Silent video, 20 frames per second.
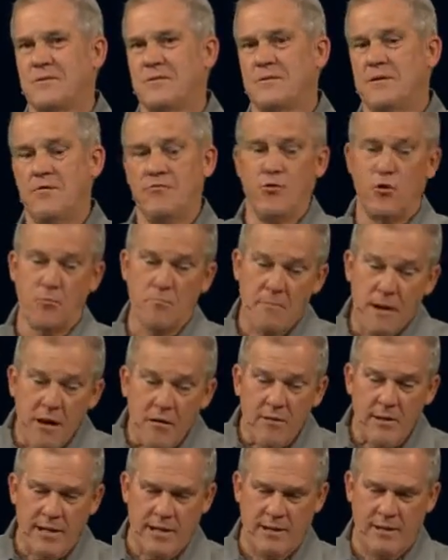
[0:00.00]
If you're
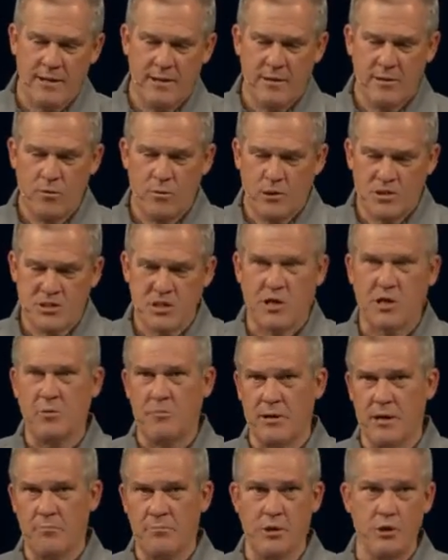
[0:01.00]
married, what's the
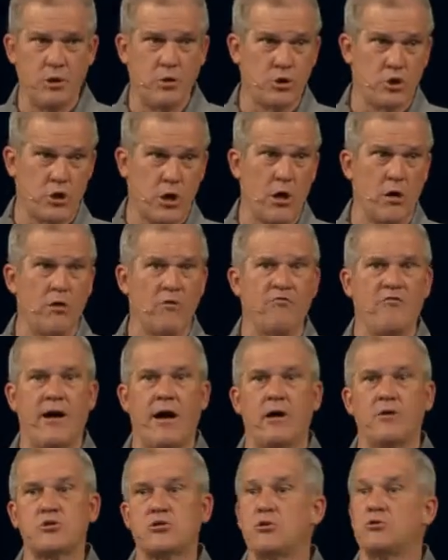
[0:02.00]
commitment? You share your
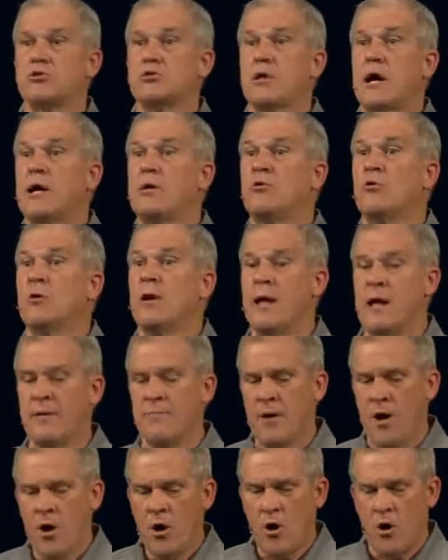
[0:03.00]
vows, you sign your
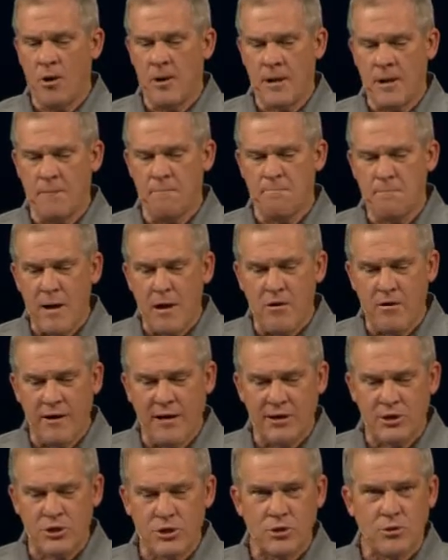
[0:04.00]
name on a
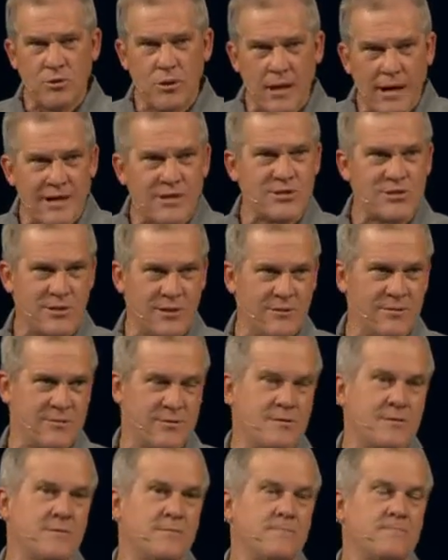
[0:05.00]
marriage
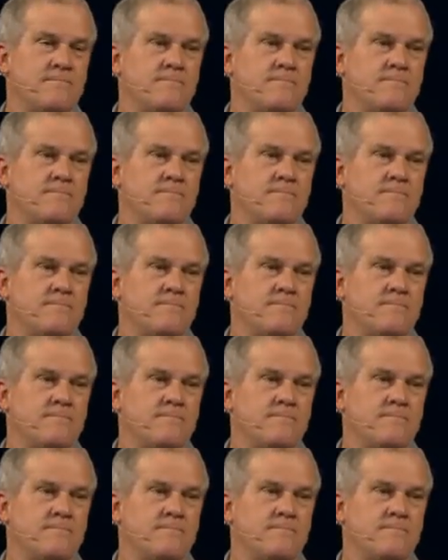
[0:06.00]
license.